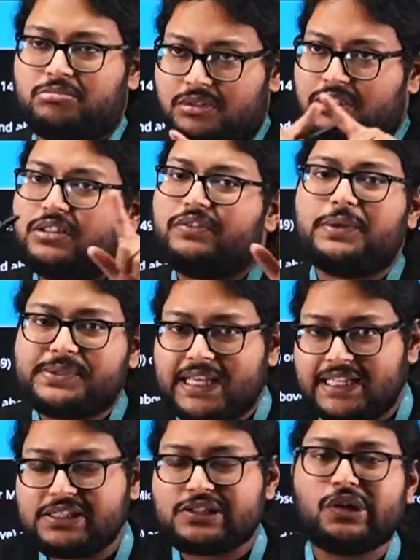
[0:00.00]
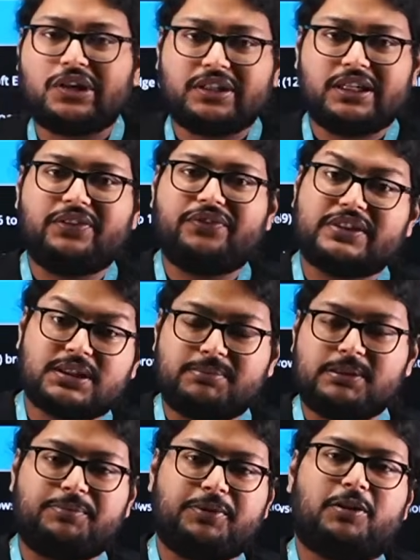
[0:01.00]
the website is not really visible
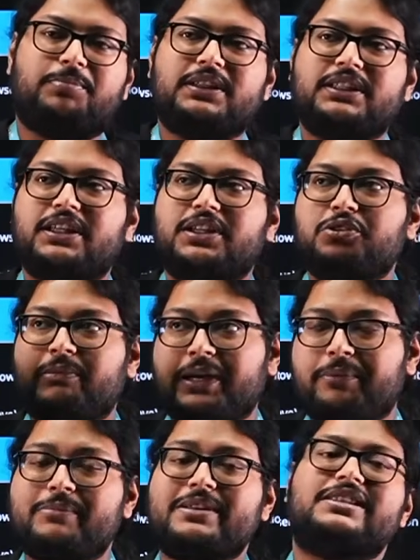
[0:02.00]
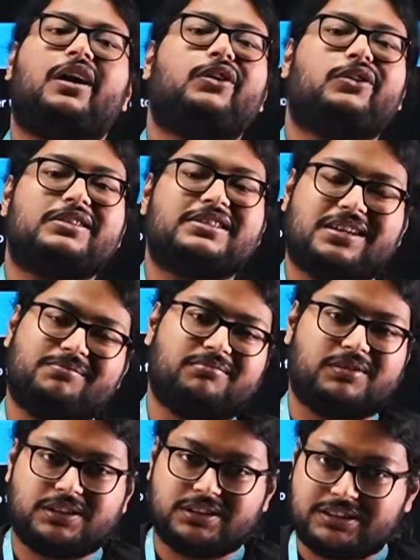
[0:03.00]
properly and you might miss out on
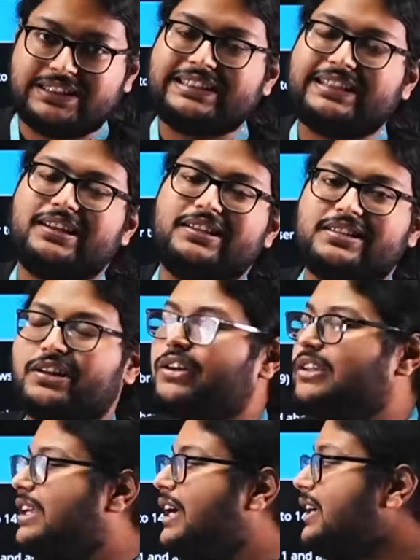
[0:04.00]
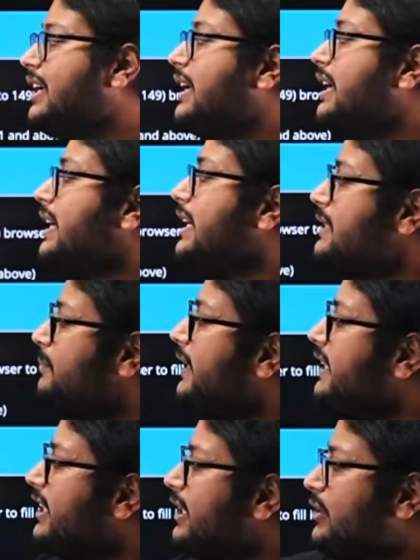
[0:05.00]
some details and all that. It's
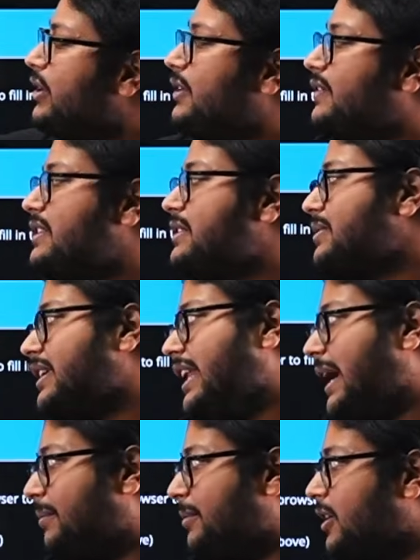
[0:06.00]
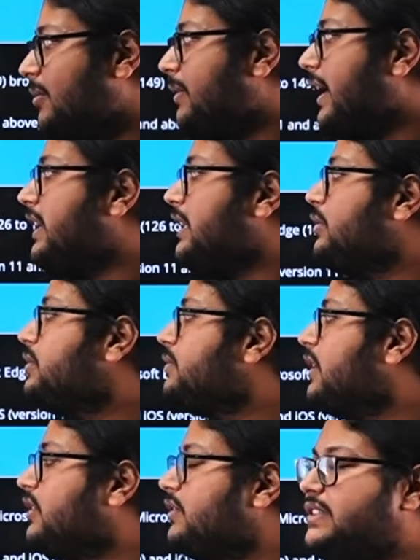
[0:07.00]
better to always use a laptop and use
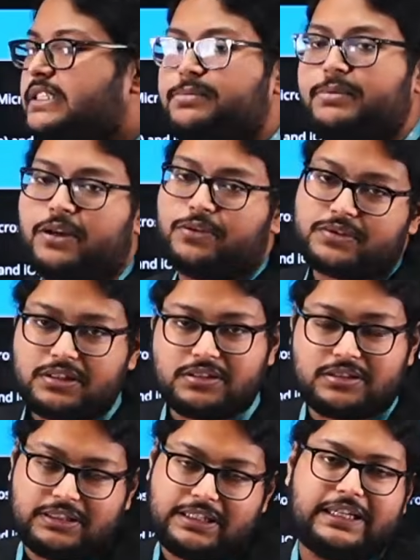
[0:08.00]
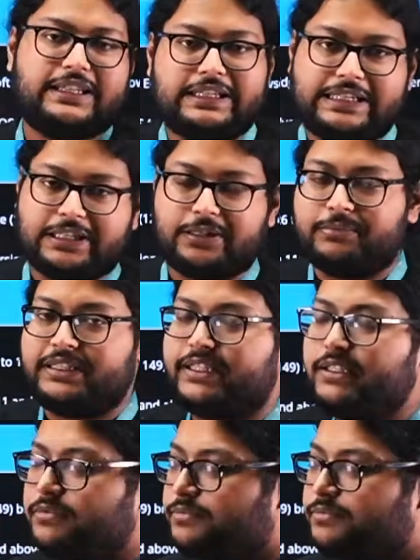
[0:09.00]
one of these browsers that they're recommending.